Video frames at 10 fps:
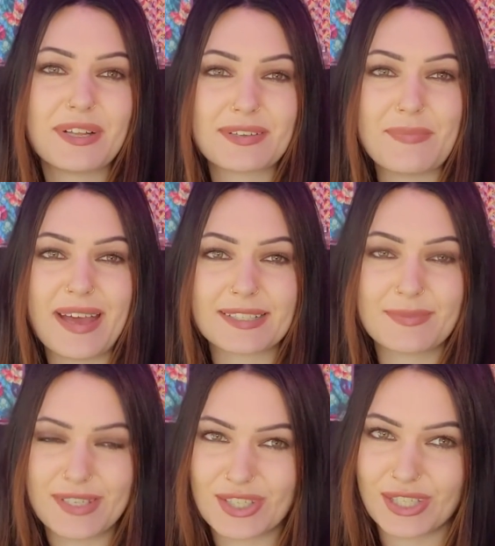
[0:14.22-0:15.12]
welcome back
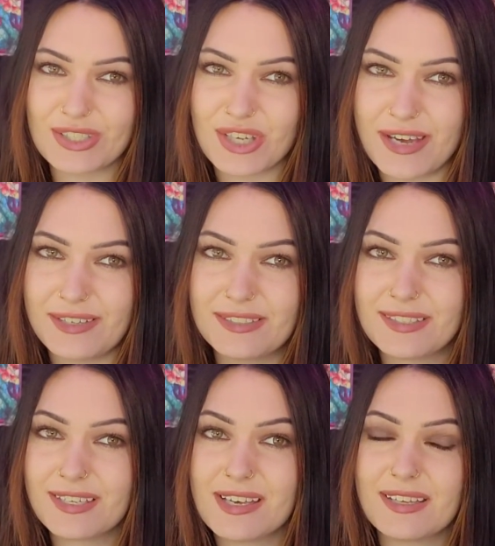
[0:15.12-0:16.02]
to my chicken
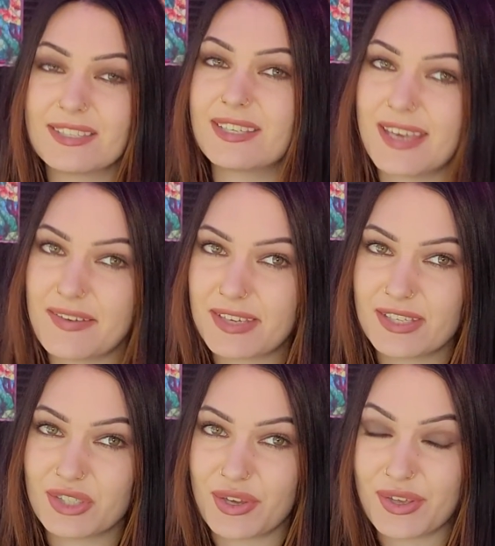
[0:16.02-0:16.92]
channel. Today I'm
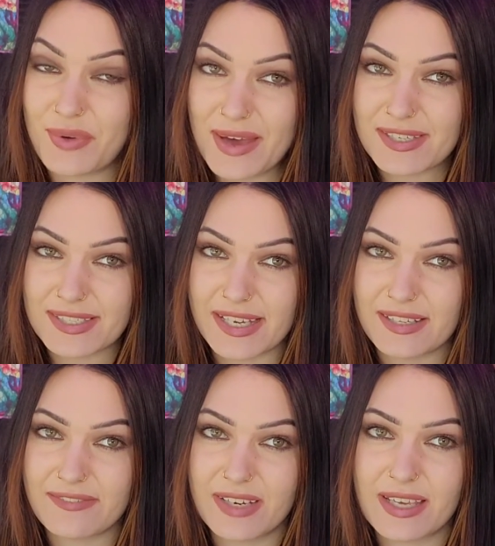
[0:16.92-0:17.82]
going to show you how to
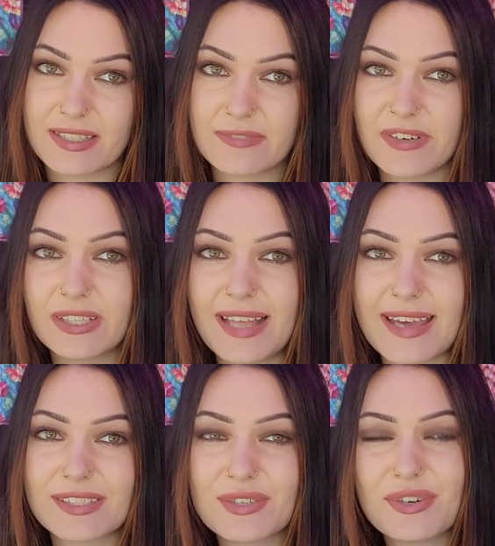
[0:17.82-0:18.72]
tell if an egg is
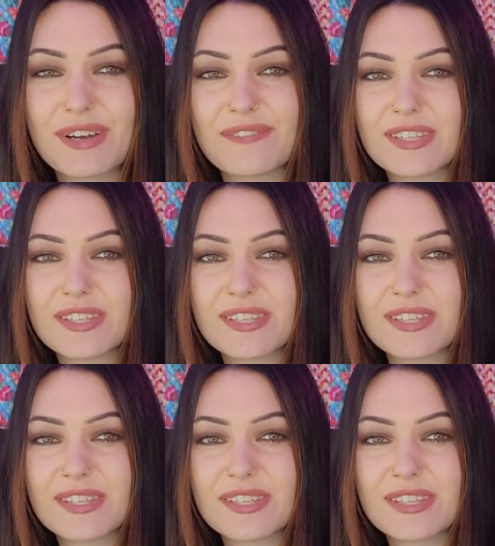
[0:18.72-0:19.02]
fertilized or